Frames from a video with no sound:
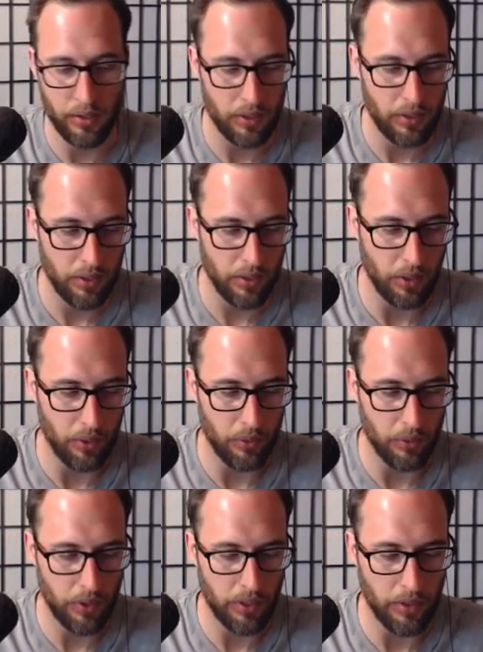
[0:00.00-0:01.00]
and
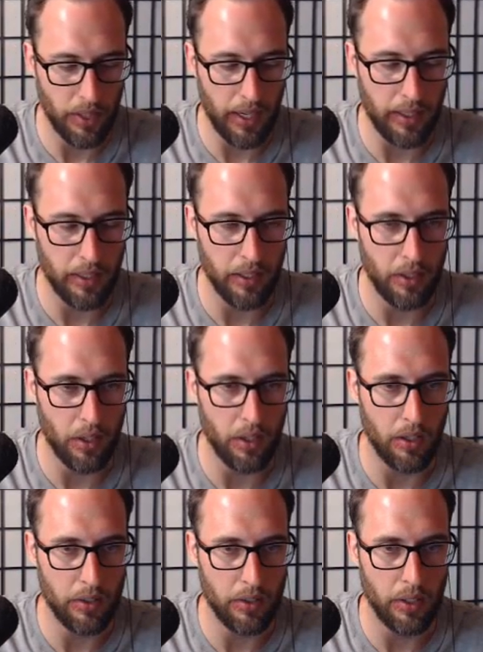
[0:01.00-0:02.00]
you're not hit
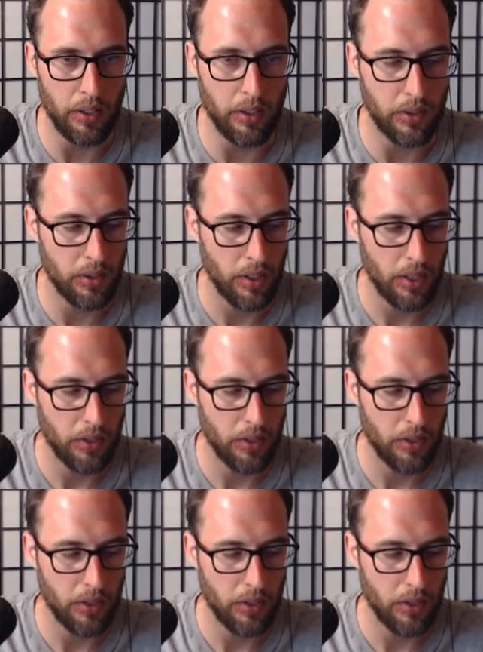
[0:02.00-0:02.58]
hard, they're